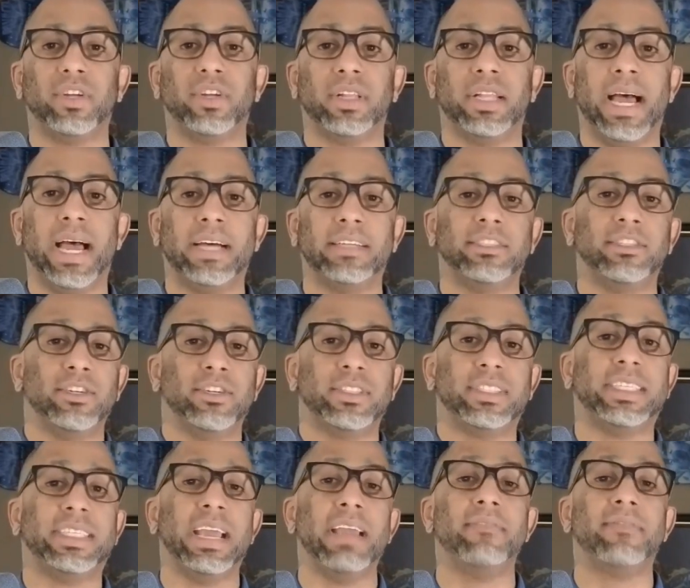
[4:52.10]
allows you to
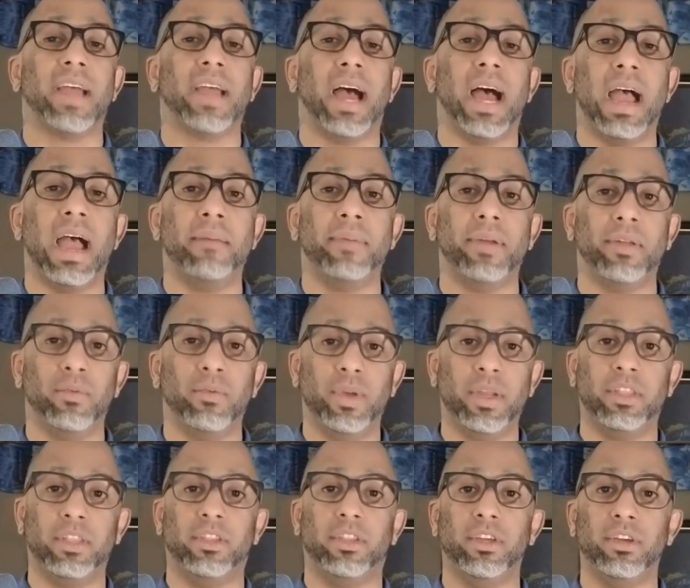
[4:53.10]
save time and
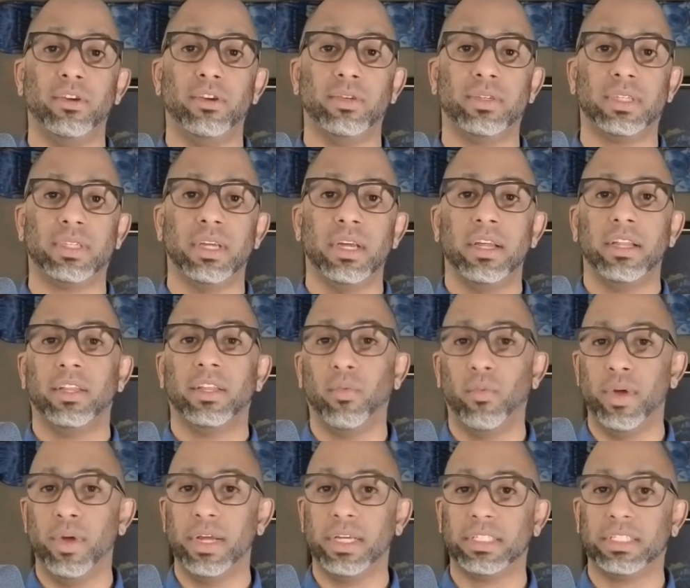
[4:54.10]
reduce the
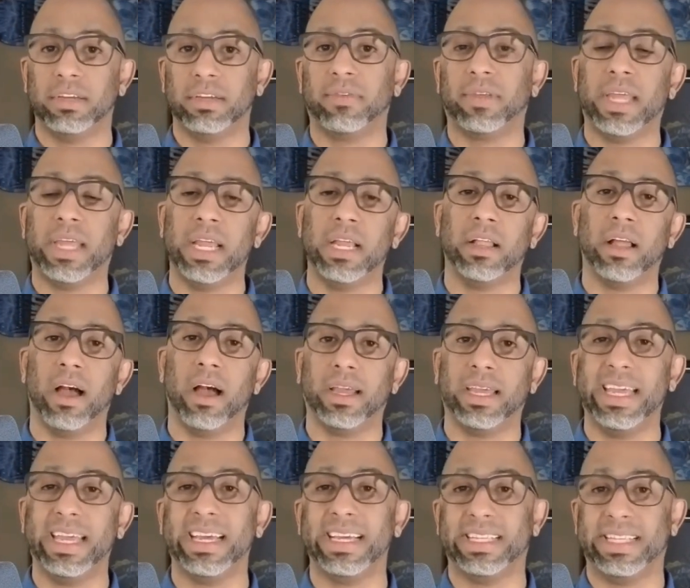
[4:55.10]
risk of
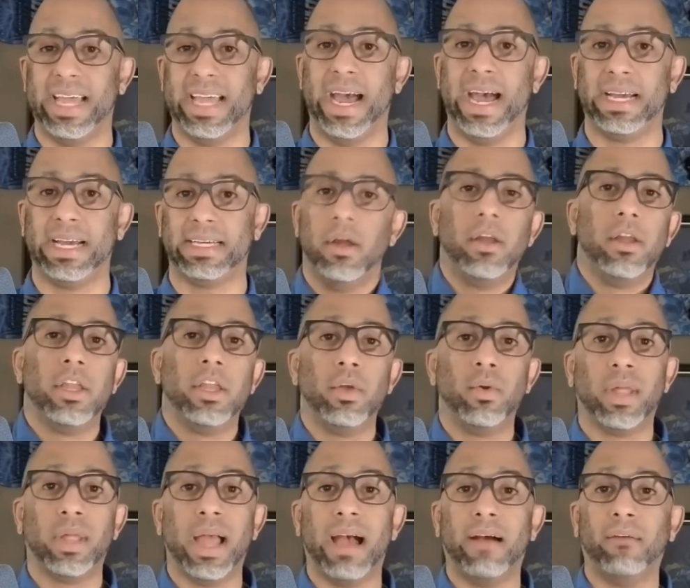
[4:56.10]
keylogging attacks. You
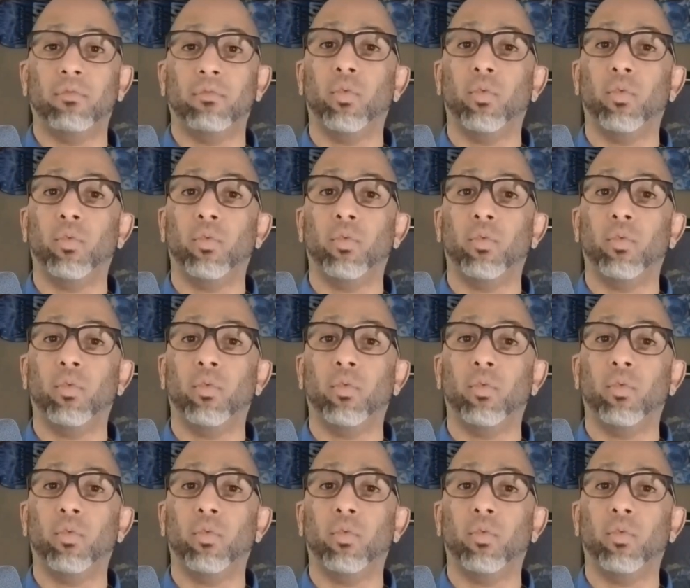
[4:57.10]
want to have